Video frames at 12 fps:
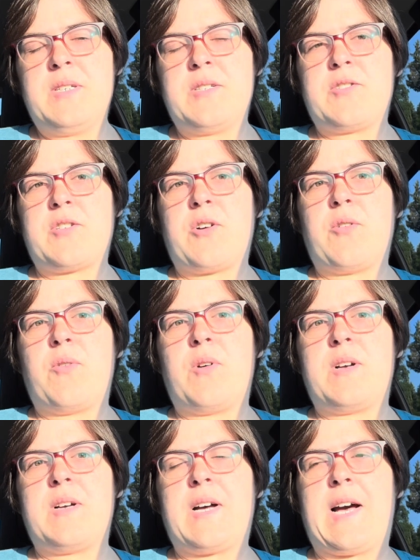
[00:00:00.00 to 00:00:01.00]

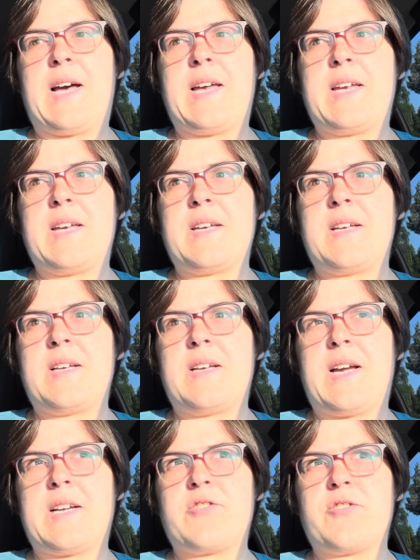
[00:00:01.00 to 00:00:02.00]
So I
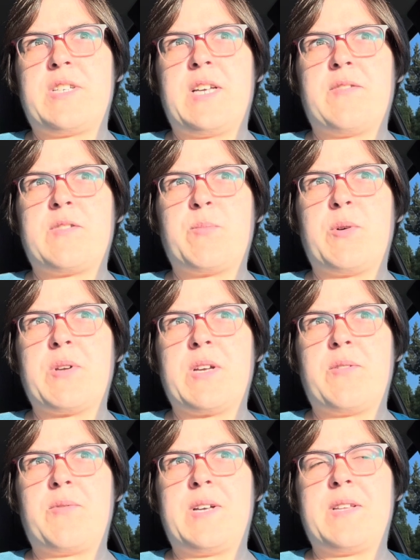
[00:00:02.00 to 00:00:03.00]
actually have
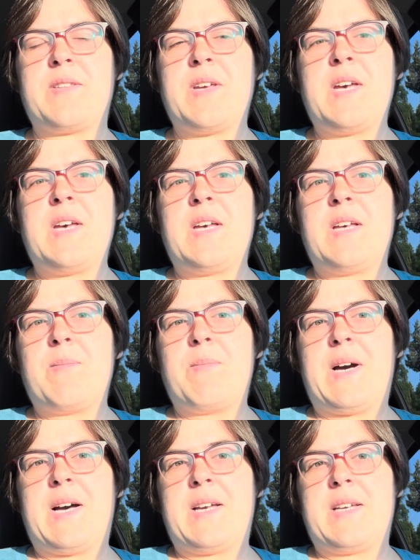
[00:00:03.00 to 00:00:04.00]
spoken with
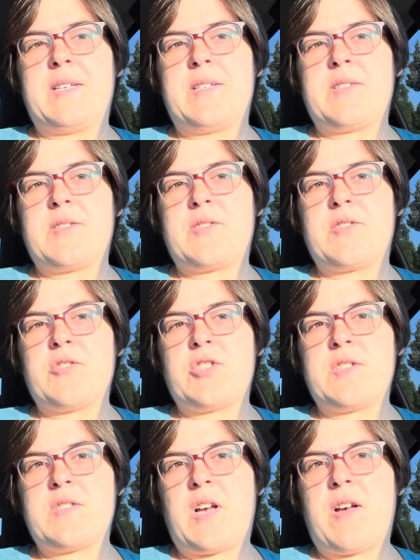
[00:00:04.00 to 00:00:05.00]
my
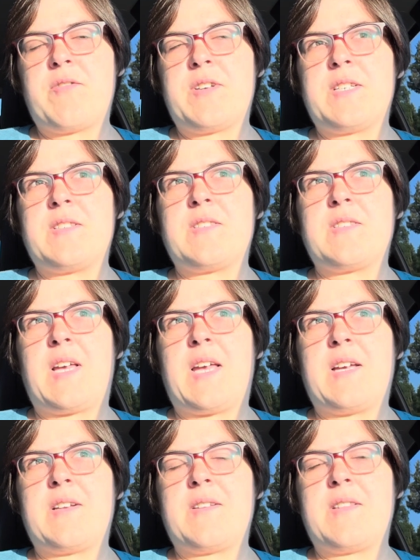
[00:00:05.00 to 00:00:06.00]
surgeon's office
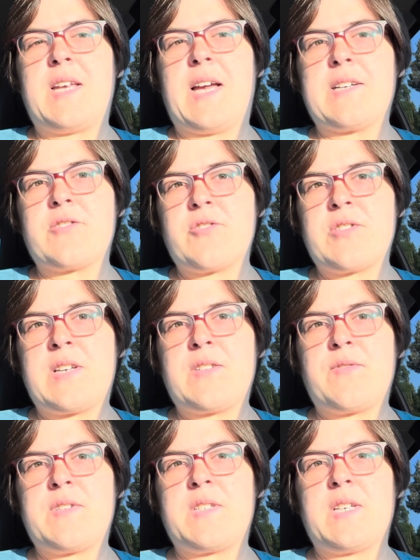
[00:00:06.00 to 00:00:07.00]
and the
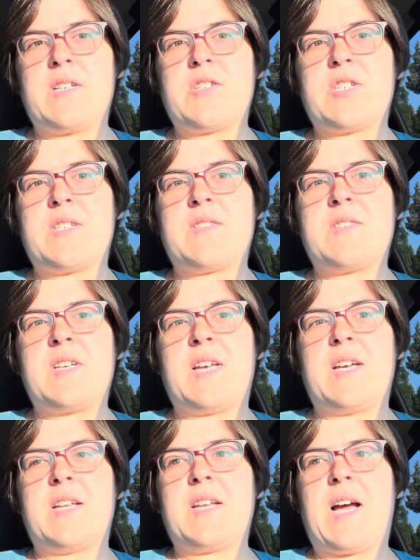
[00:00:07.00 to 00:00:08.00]
exercise physiologist
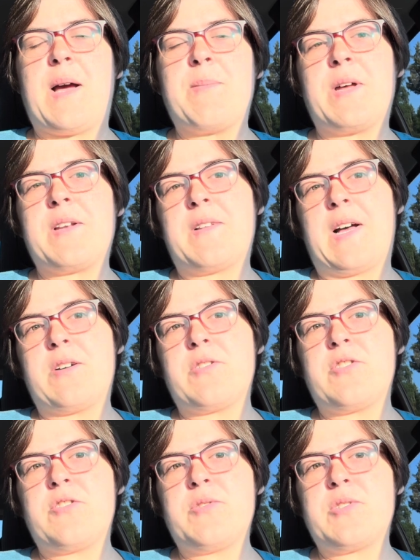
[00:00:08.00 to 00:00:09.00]
and I'm not allowed
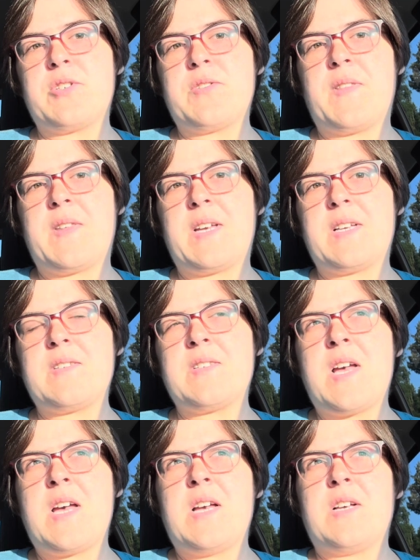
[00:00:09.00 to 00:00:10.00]
to do certain things.
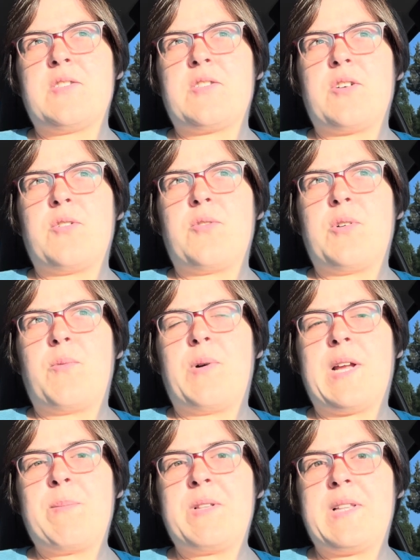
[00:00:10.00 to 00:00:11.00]
So
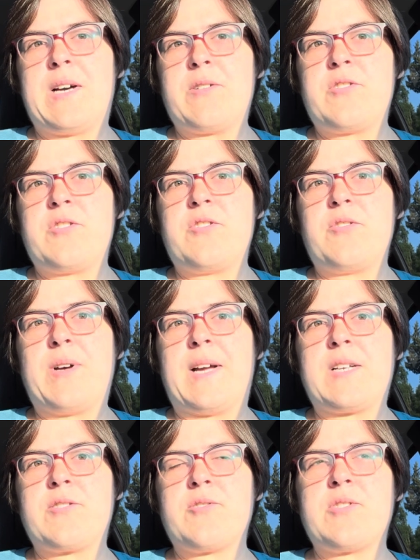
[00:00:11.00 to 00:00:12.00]
what I'm allowed to do
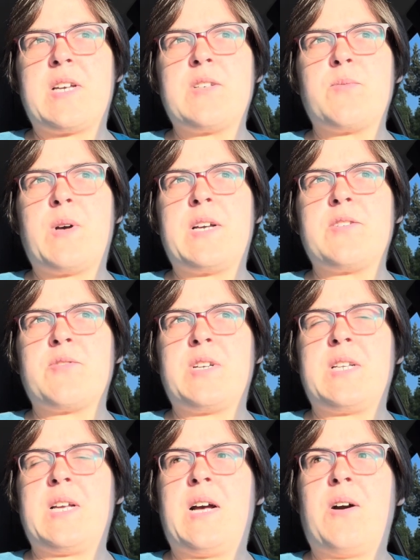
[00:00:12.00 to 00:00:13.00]
exercise wise
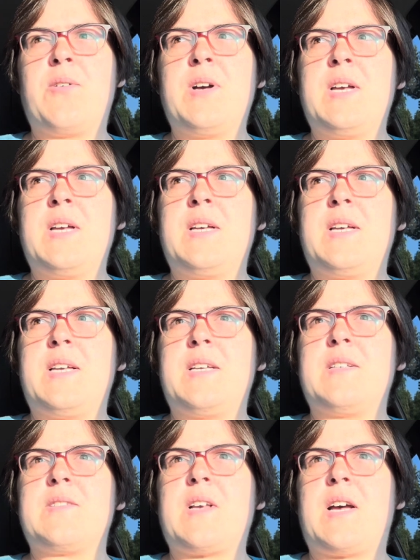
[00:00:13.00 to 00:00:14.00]
right now
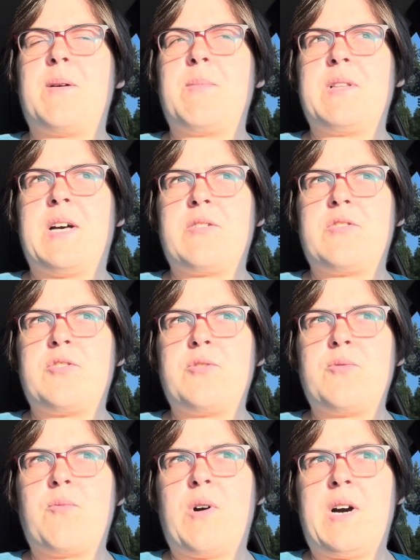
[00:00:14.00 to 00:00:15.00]
is I'm allowed
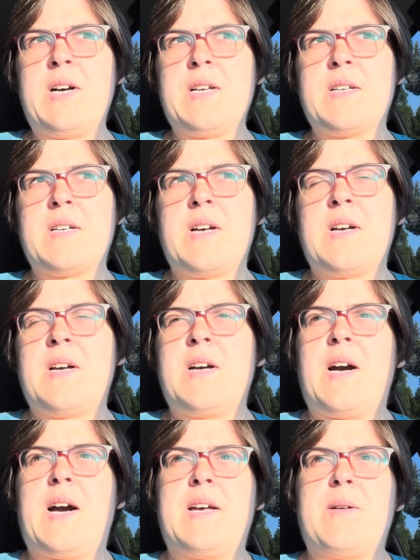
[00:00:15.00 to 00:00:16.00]
to walk.
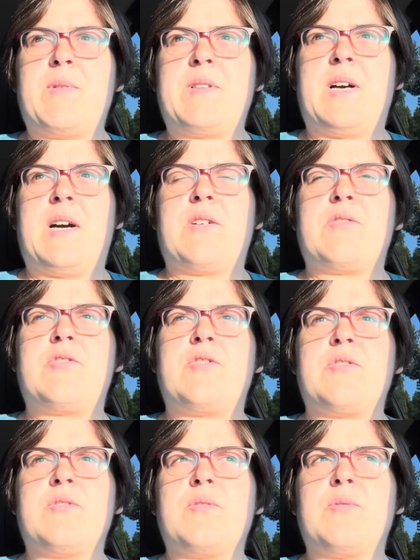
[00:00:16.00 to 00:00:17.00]
I am allowed
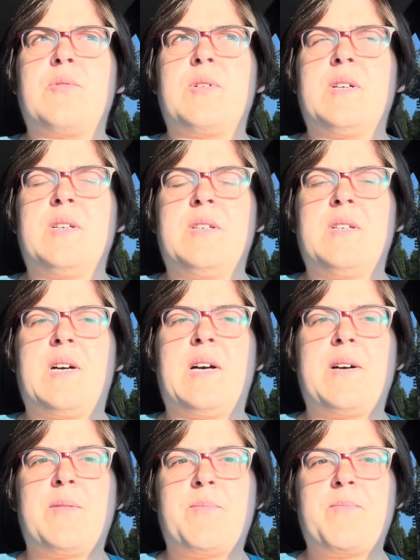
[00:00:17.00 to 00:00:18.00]
to
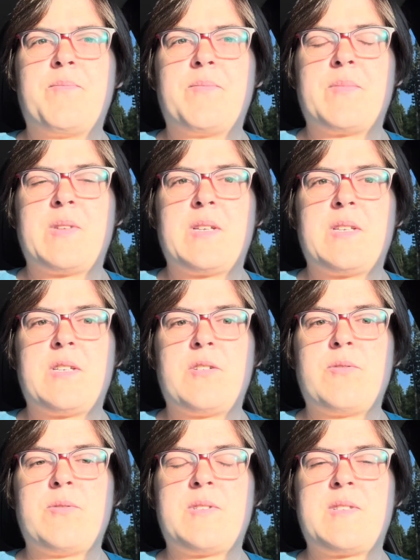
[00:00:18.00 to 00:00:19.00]
um,
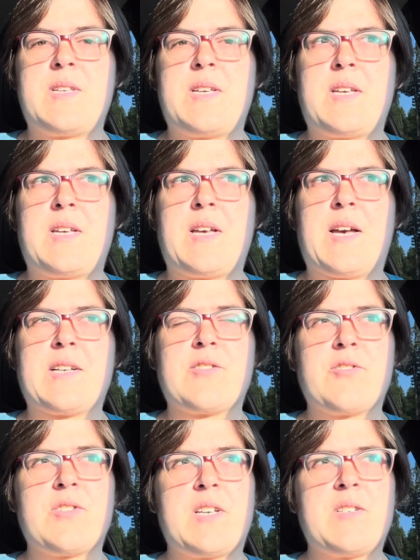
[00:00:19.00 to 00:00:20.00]
use the
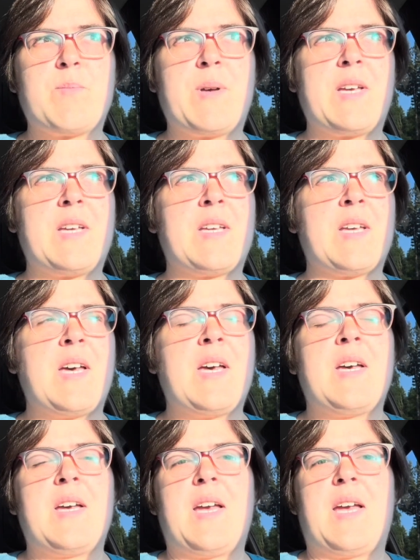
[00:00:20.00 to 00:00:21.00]
exercise bike
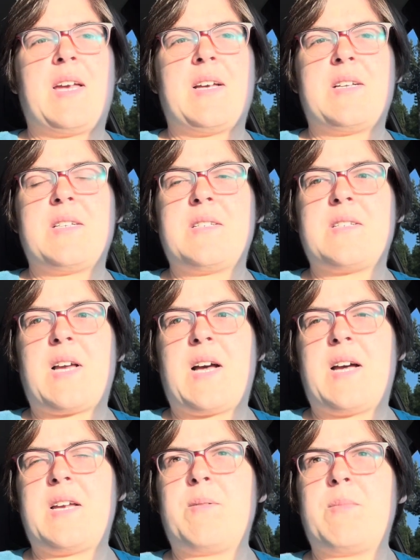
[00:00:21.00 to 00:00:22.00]
and
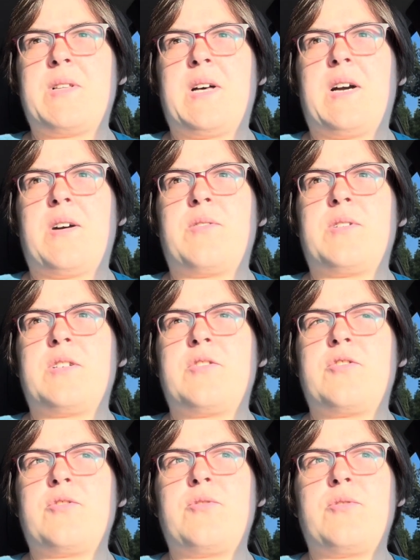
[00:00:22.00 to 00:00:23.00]
I am allowed
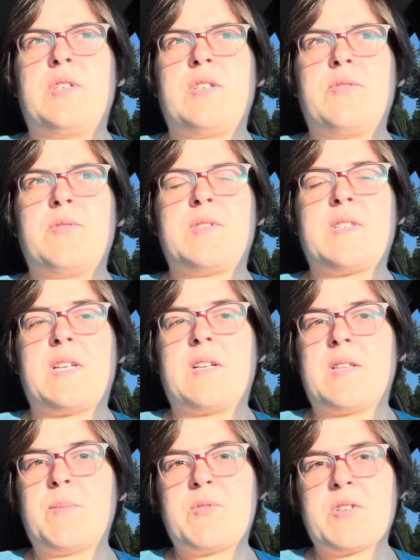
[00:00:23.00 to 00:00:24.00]
to use an
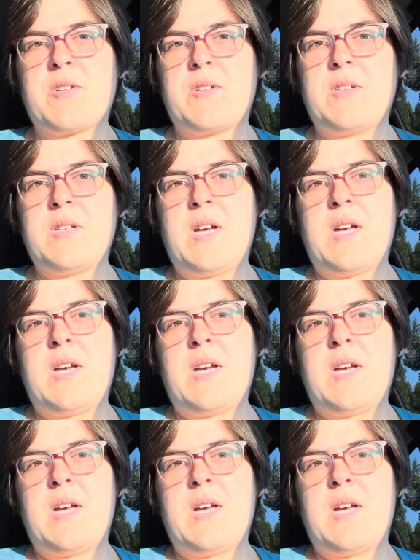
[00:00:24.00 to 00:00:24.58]
elliptical.